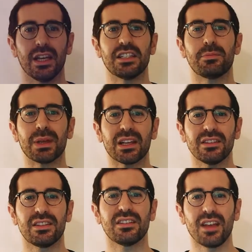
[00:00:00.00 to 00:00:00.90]
It's because
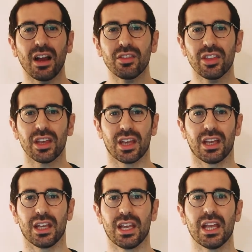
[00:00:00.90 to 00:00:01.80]
design thinking
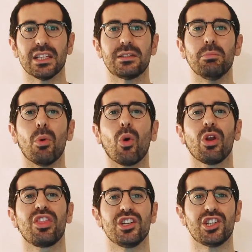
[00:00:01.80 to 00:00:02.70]
is more
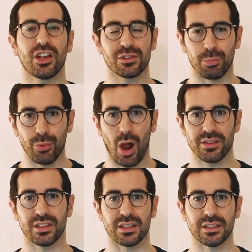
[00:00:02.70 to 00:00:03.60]
than just a
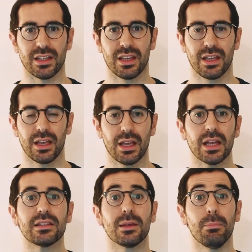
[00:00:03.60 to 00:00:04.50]
process.
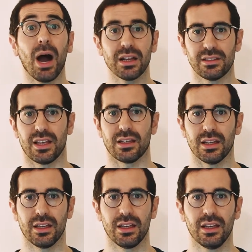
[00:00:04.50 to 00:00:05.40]
It's a mindset.
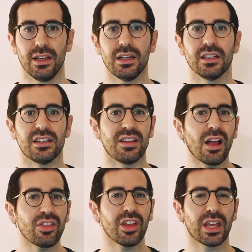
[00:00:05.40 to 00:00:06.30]
Design
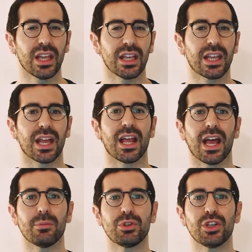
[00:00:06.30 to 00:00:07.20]
thinking can
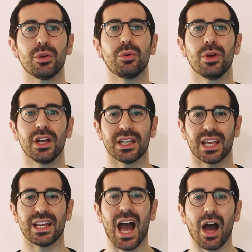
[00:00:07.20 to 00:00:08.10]
help you
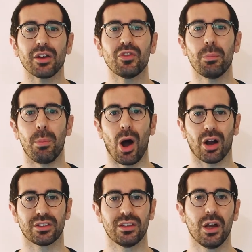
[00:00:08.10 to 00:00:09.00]
get out of the
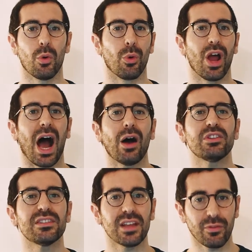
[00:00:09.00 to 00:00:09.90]
box or
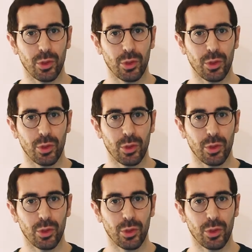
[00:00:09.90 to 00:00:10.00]
outside the